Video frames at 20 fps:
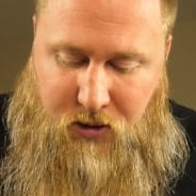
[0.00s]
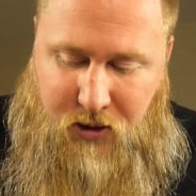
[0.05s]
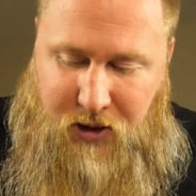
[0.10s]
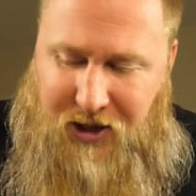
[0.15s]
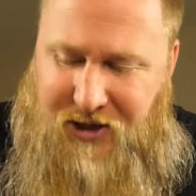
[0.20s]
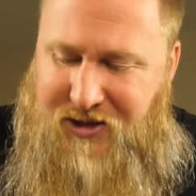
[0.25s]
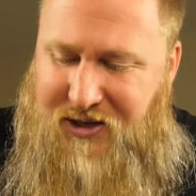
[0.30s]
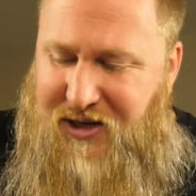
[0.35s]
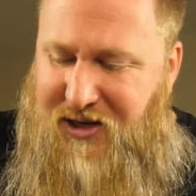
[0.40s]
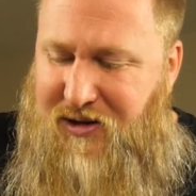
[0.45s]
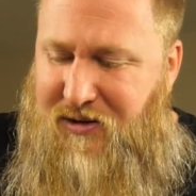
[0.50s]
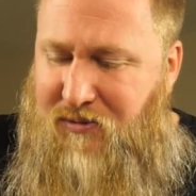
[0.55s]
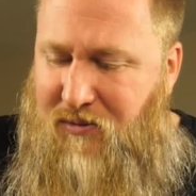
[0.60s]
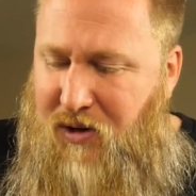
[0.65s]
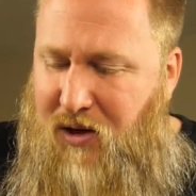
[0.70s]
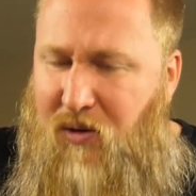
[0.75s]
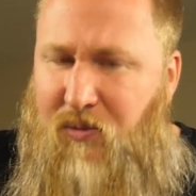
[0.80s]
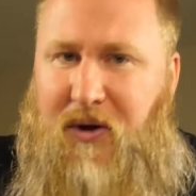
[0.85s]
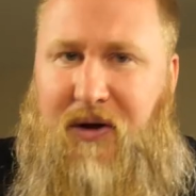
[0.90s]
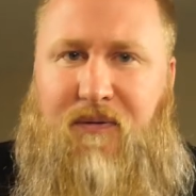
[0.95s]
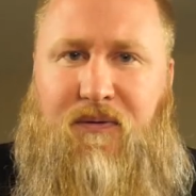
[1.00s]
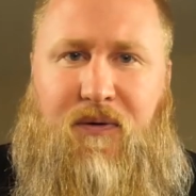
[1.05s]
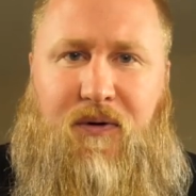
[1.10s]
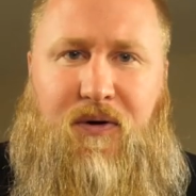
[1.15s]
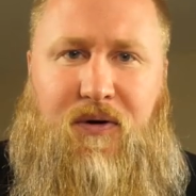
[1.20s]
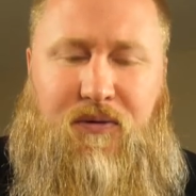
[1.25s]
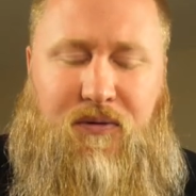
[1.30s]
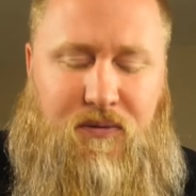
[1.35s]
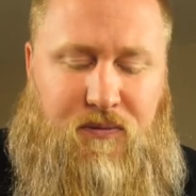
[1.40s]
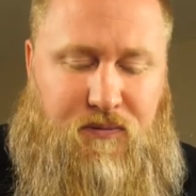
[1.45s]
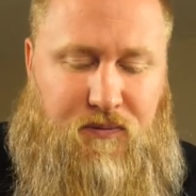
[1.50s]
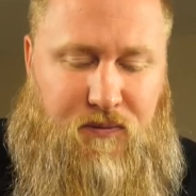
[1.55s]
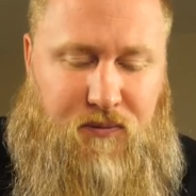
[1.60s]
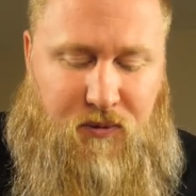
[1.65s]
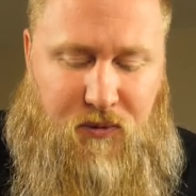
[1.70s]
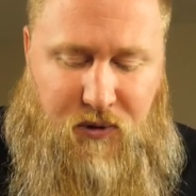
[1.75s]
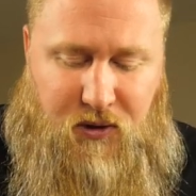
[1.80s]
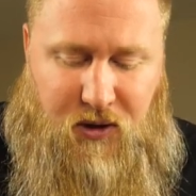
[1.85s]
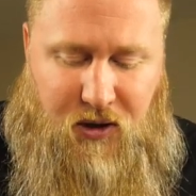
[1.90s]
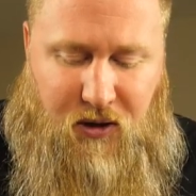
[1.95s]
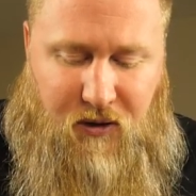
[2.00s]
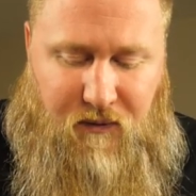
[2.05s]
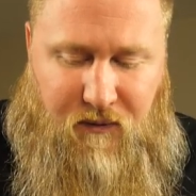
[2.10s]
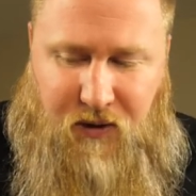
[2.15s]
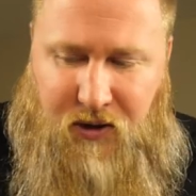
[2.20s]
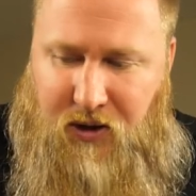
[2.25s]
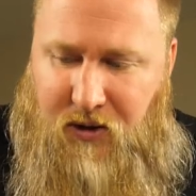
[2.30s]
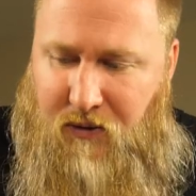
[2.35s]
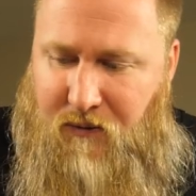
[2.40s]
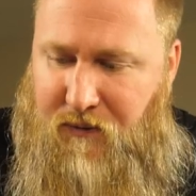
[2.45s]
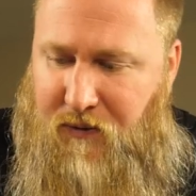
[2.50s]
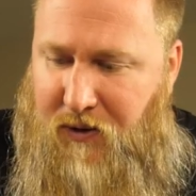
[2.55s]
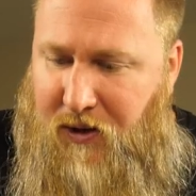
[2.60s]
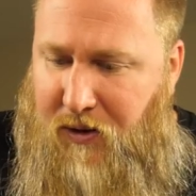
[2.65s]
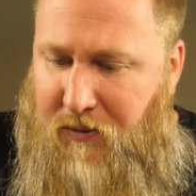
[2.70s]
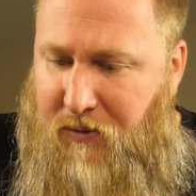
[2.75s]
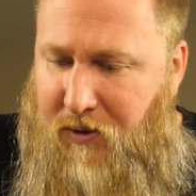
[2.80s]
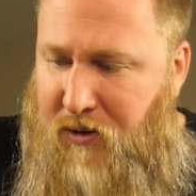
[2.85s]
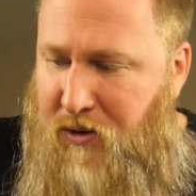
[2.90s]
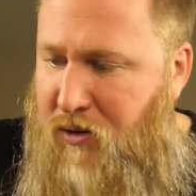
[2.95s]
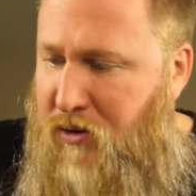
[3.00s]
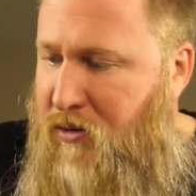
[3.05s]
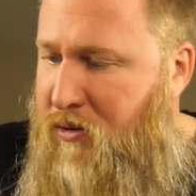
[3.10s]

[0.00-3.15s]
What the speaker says: Actually, I'll wait for another video for that one.